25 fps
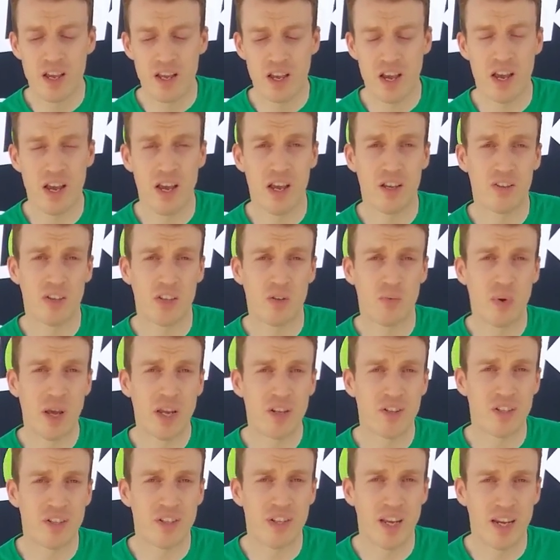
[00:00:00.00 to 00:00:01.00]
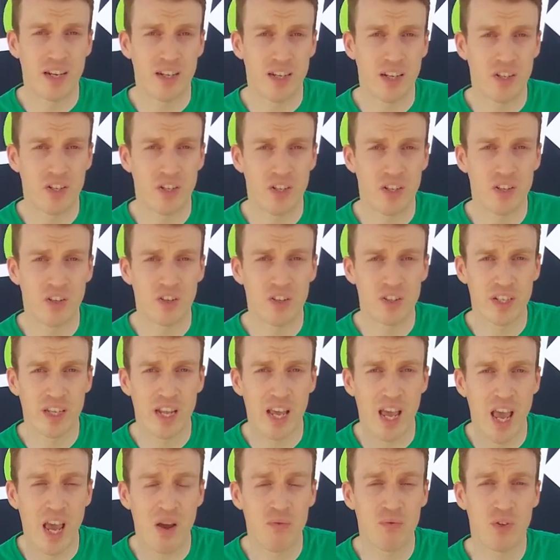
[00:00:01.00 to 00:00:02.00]
a suspension technician doesn't
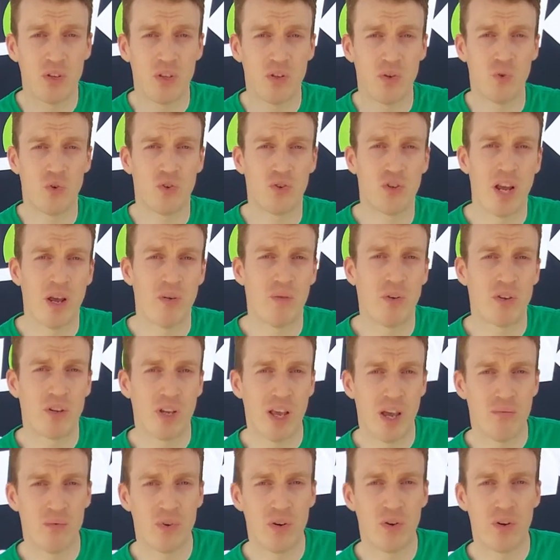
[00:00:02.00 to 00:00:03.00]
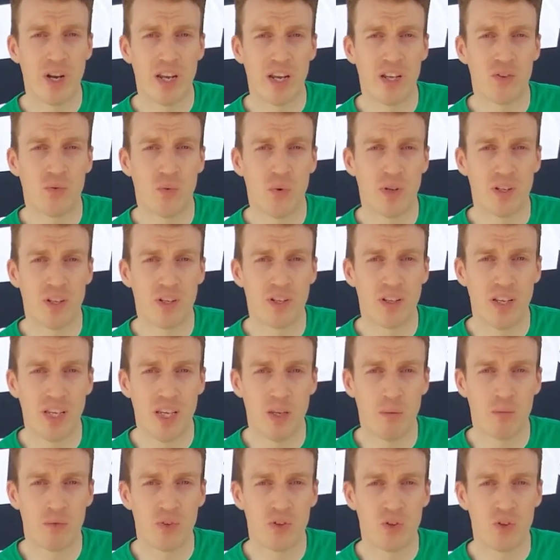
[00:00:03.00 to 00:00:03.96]
have to travel to every race with the team.